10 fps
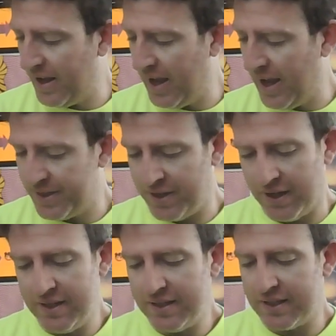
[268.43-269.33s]
at
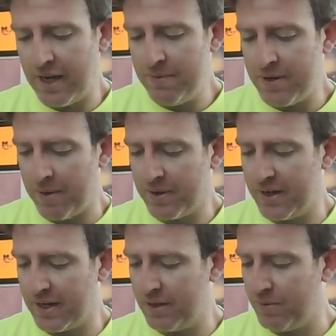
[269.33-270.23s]
the same time
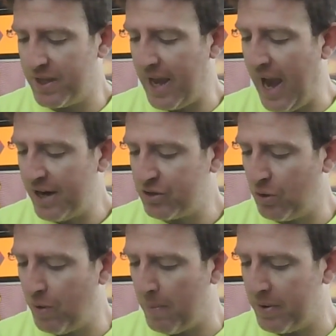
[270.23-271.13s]
connected with the actual
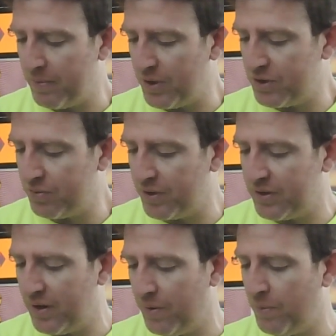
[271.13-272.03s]
weapon, which was
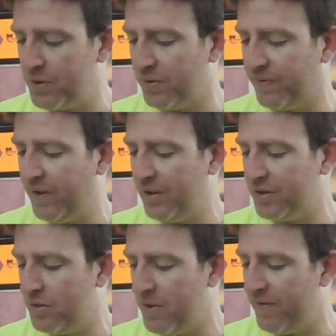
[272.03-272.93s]
felt
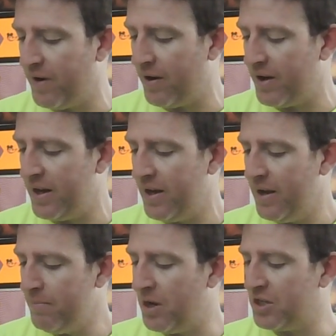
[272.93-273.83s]
to be very
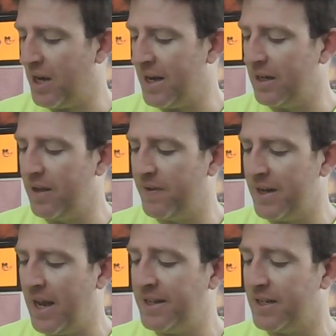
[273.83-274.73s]
much a
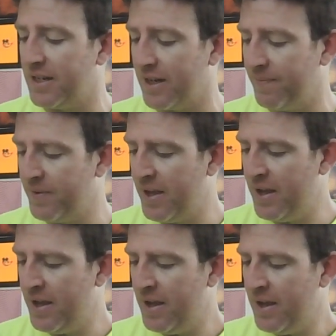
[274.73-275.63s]
living entity.
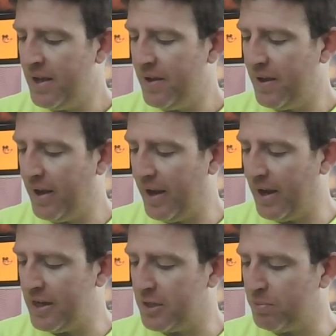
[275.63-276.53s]

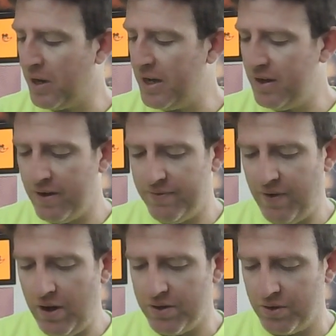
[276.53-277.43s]
A sprain of
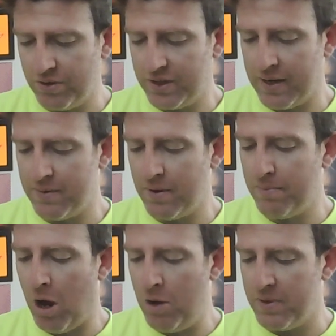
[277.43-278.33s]
volutes and
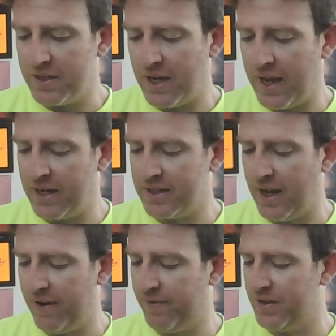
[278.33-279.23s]
palmates hangs
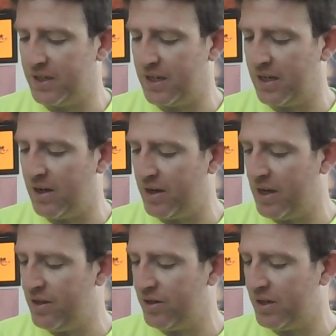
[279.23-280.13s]
down from the scene. On
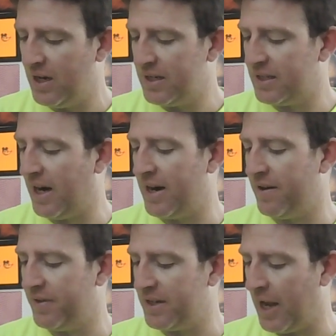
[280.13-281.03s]
either side
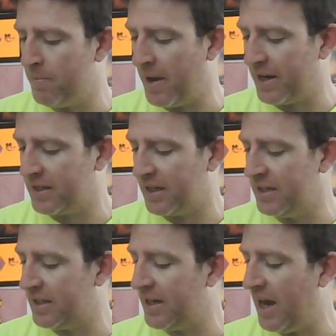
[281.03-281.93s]
of its apex
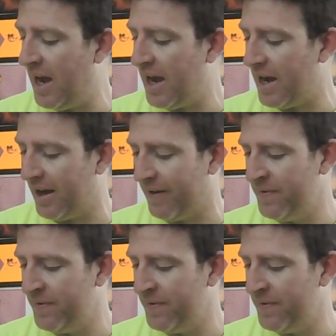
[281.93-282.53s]
is an eye.